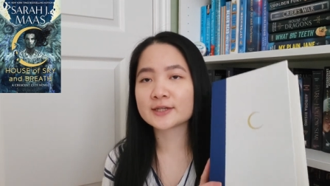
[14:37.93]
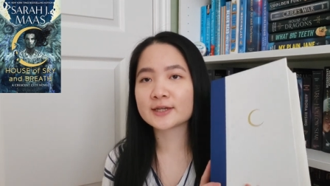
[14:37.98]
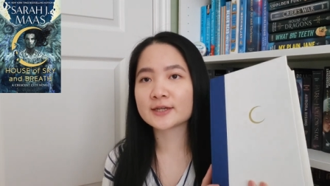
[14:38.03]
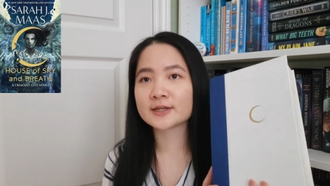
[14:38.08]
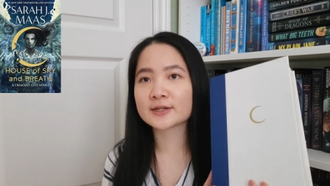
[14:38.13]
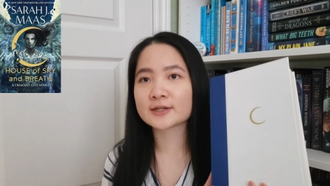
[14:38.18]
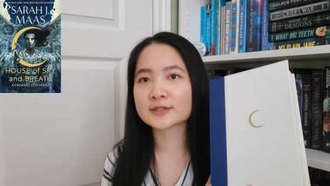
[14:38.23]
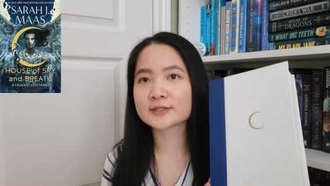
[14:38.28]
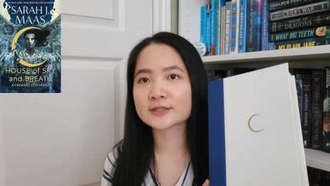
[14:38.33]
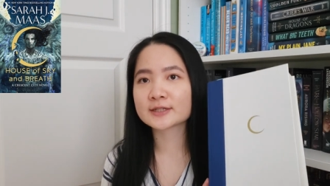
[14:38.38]

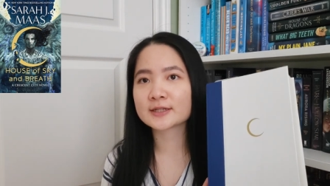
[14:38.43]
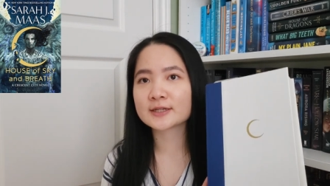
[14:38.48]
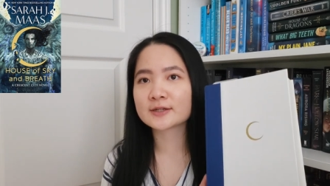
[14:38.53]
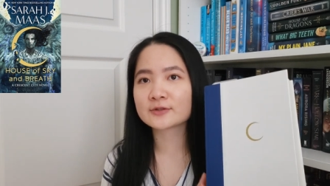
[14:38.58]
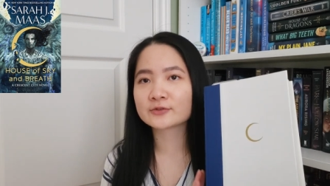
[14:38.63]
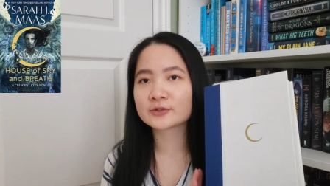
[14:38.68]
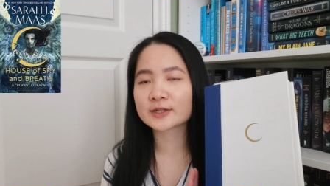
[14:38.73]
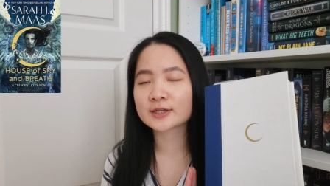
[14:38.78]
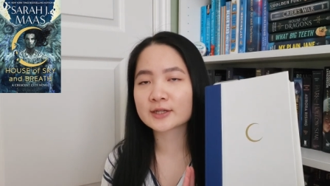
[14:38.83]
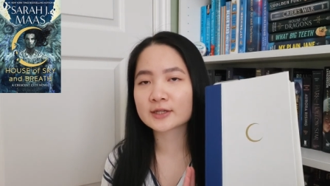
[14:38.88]
and
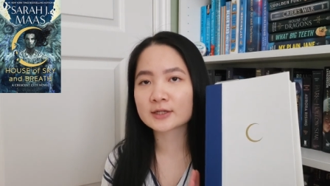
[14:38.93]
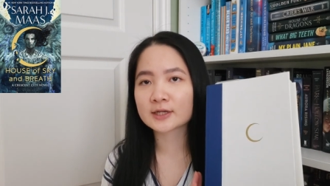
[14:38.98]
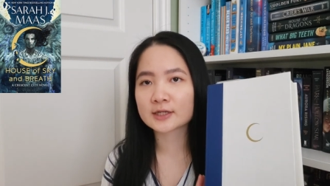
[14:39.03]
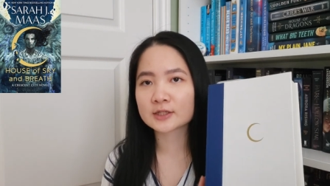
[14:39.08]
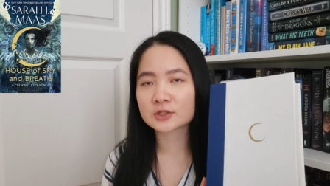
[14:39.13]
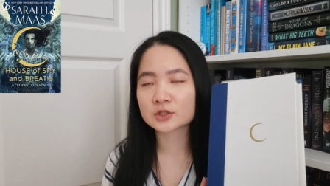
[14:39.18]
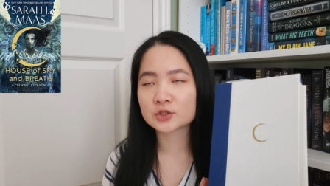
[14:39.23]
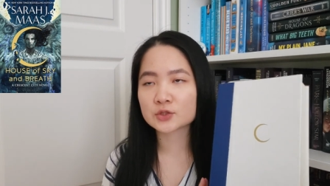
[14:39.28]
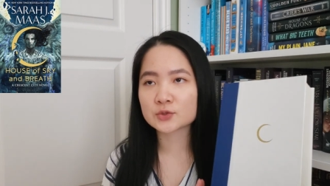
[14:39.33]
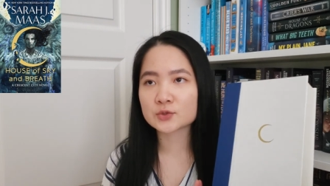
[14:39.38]
it really
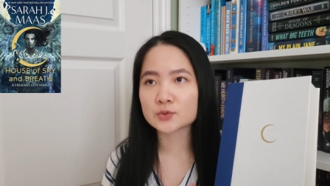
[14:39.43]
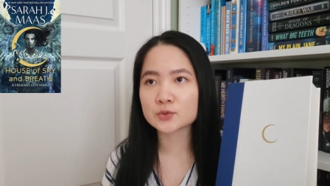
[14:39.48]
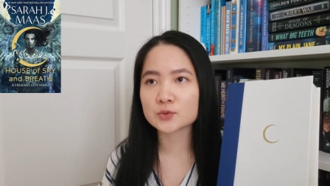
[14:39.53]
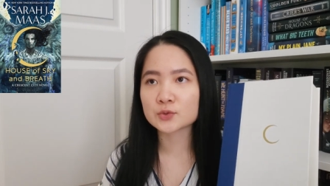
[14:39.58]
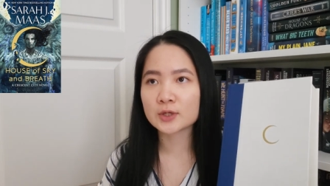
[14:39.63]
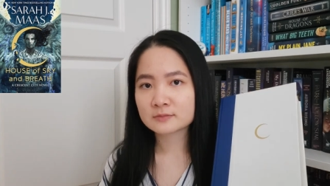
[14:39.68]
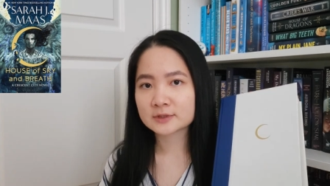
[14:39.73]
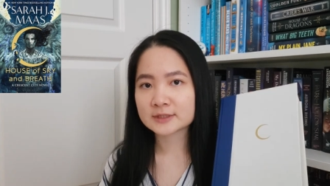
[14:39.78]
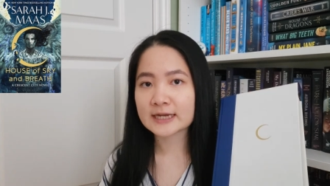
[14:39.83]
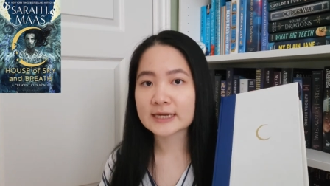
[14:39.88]
connected
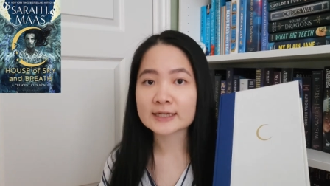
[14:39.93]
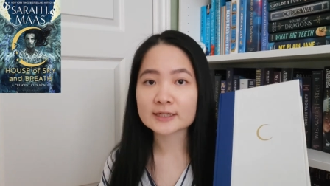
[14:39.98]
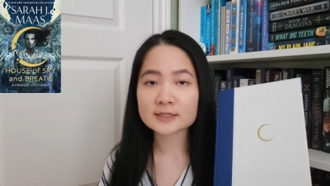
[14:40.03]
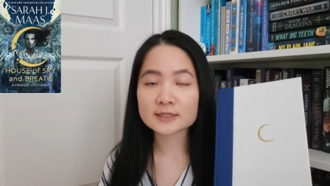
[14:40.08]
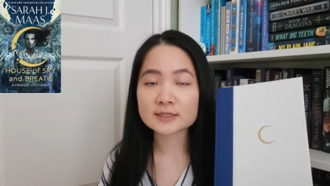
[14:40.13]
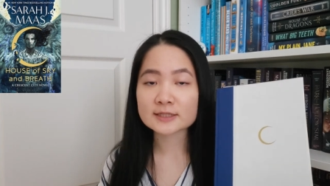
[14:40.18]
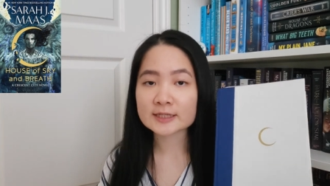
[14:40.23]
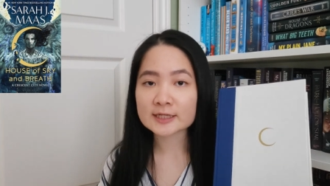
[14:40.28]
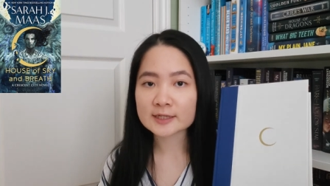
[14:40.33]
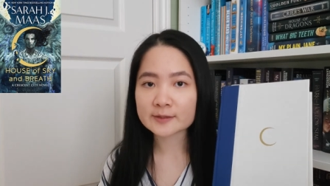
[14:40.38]
to
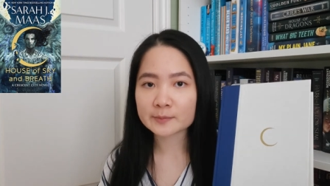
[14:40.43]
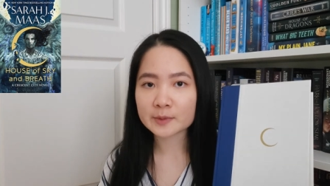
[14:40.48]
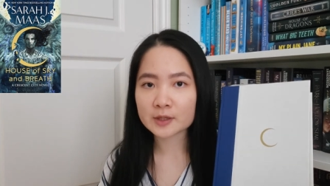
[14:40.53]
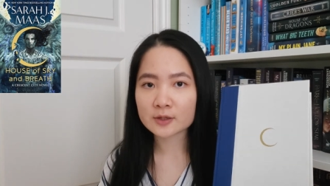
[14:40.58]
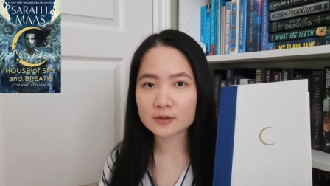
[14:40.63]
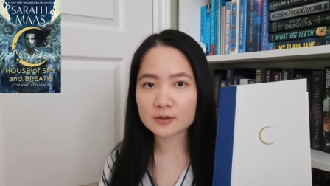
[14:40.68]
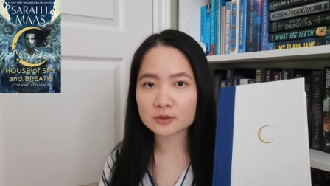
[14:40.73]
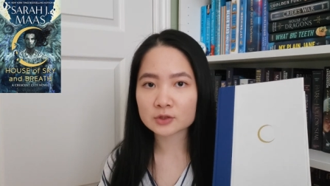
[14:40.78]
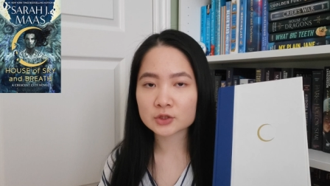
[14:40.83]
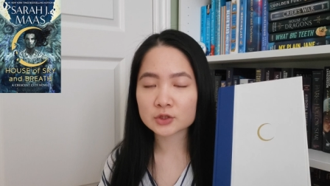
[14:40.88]
Danika's
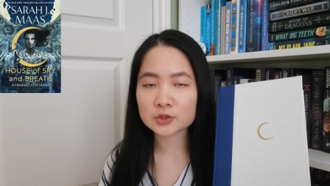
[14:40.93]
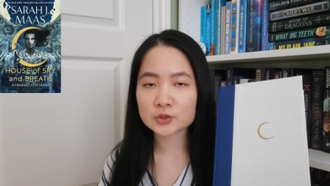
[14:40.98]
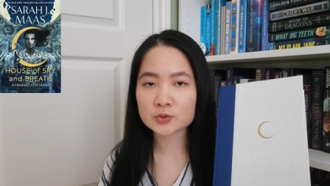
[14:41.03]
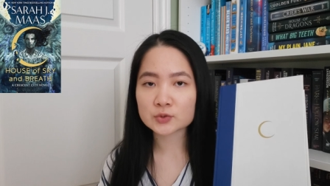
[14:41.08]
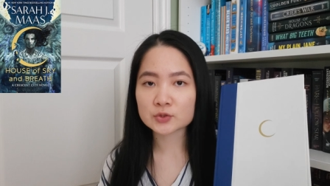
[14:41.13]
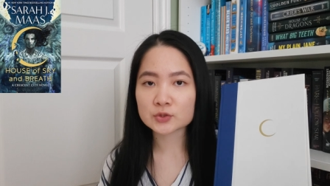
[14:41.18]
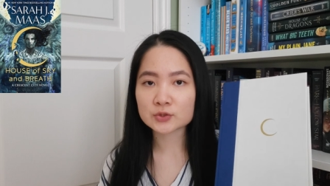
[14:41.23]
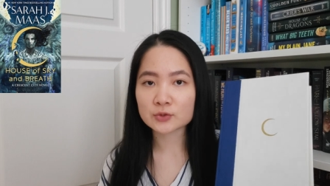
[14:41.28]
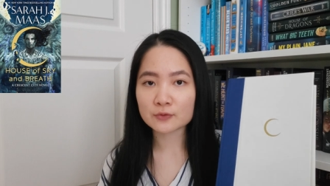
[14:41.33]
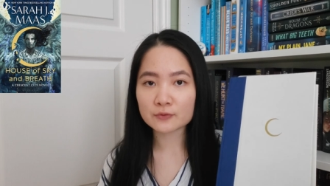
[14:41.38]
email to
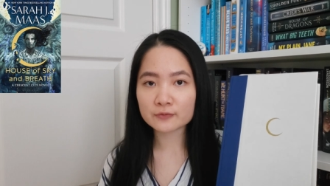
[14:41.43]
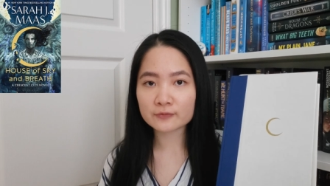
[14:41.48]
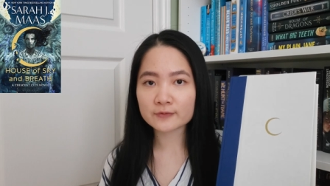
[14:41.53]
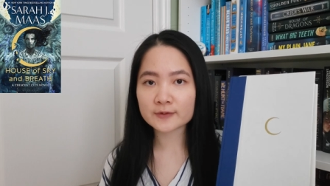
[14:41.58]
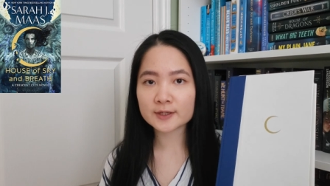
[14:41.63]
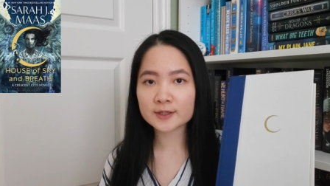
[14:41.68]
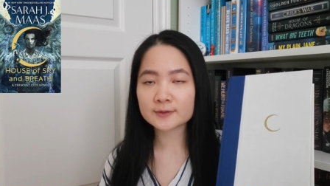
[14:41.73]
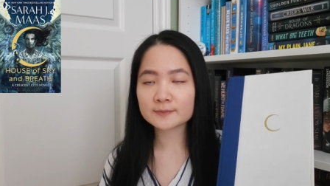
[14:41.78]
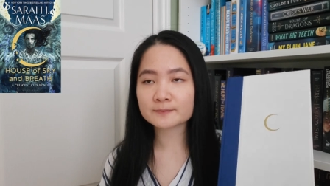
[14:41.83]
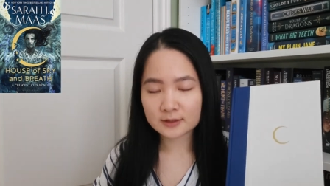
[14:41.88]

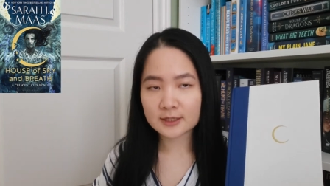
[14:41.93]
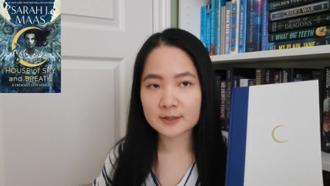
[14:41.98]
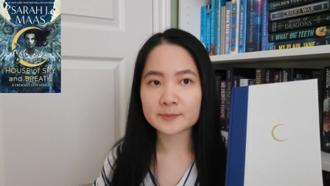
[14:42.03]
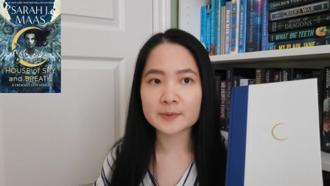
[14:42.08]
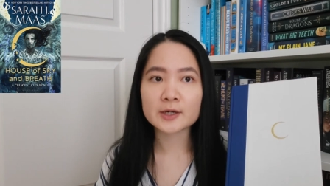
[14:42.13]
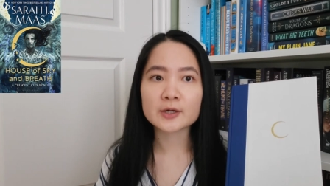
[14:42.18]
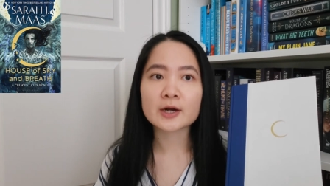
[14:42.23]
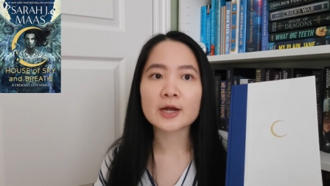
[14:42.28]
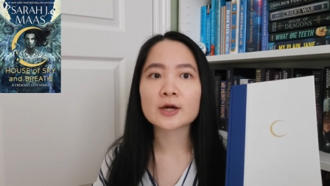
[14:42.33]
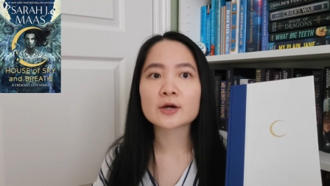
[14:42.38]
Sofie
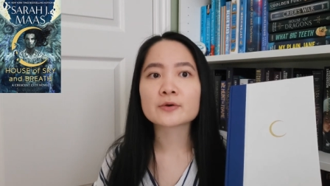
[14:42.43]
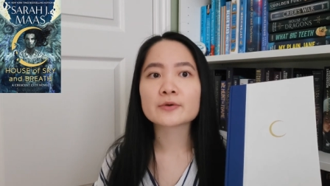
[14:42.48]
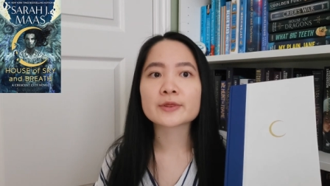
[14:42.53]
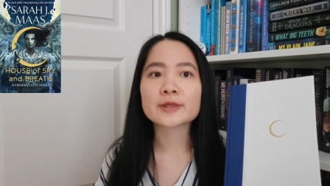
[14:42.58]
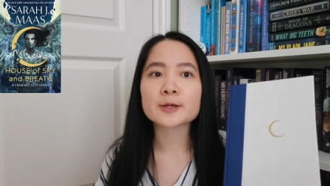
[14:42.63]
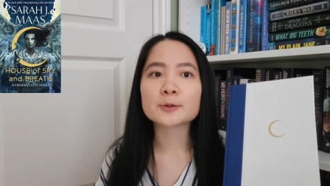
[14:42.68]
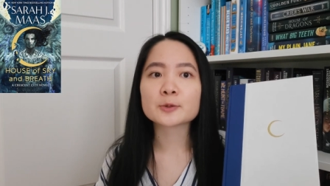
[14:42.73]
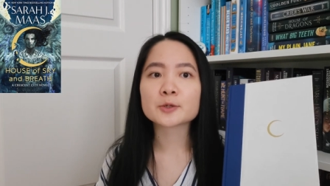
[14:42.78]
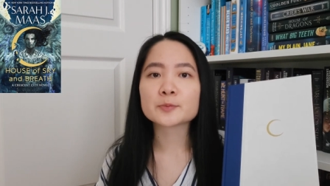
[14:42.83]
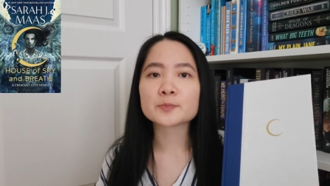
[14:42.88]
about how
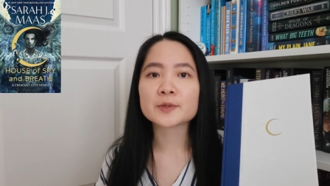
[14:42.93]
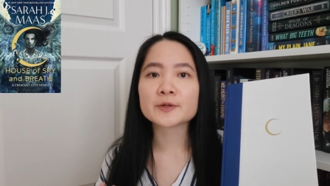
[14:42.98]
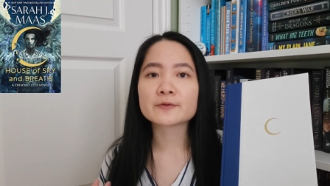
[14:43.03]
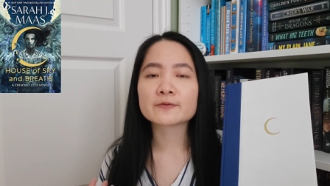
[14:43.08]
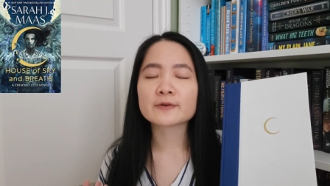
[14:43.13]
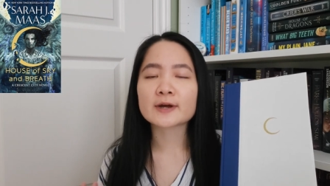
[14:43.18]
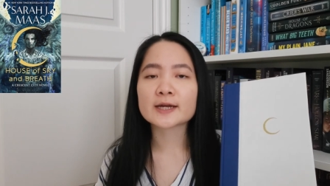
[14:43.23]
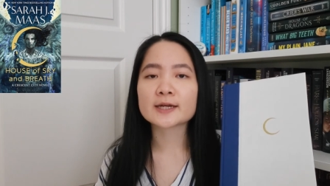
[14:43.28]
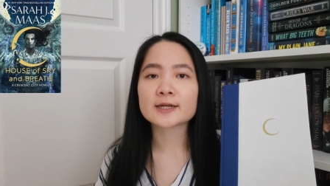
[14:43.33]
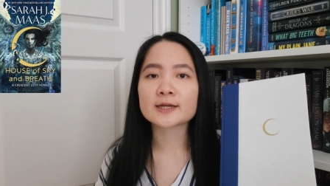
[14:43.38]
they would be
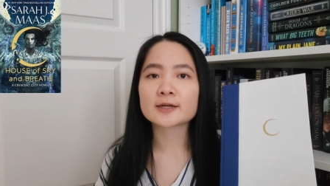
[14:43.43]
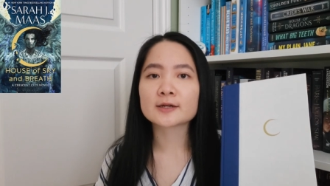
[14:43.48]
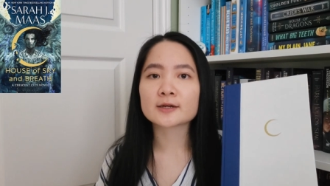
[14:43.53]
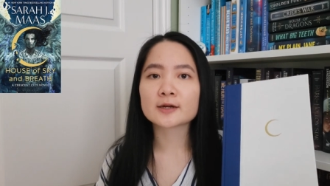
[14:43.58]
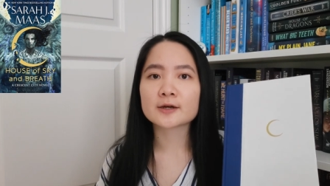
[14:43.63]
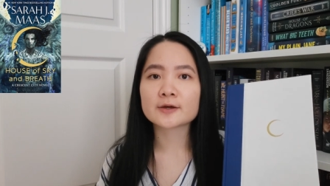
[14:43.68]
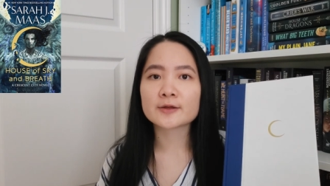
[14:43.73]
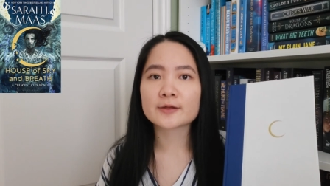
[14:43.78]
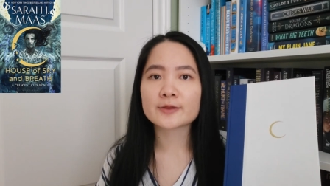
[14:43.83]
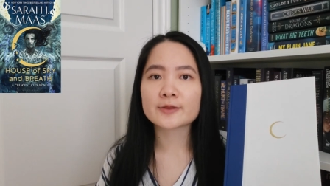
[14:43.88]
finding
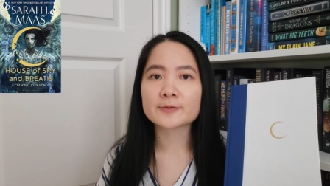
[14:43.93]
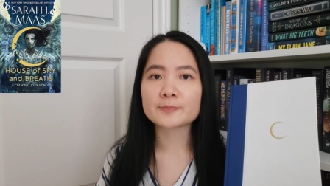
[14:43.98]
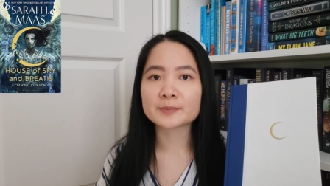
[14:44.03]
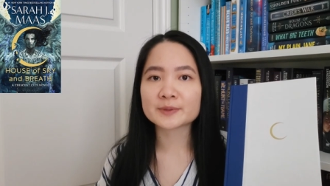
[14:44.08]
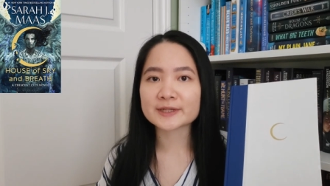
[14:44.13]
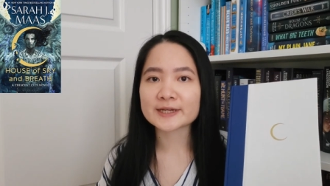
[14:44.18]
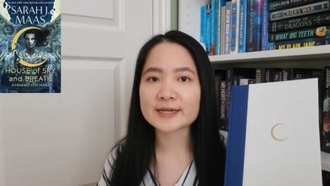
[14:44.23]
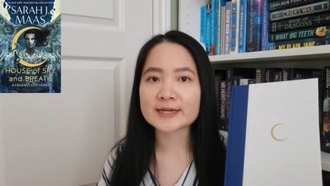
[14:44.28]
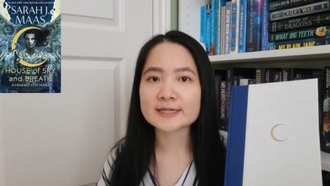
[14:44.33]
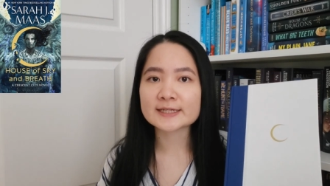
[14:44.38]
the
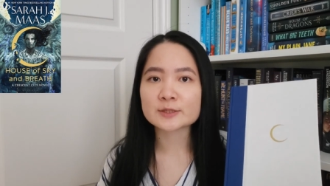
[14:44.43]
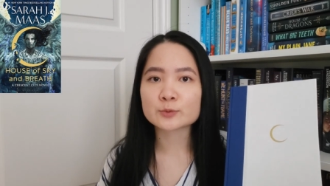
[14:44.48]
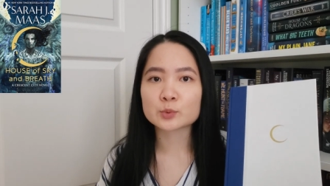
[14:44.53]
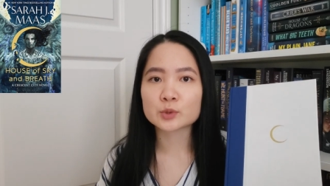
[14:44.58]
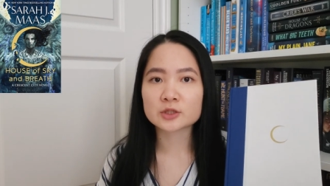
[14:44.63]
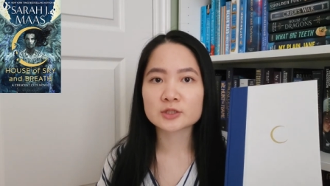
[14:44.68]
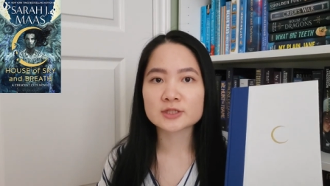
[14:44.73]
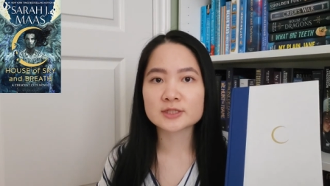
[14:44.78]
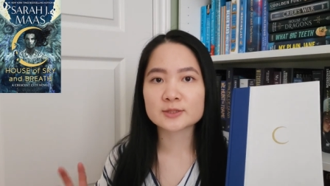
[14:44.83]
place where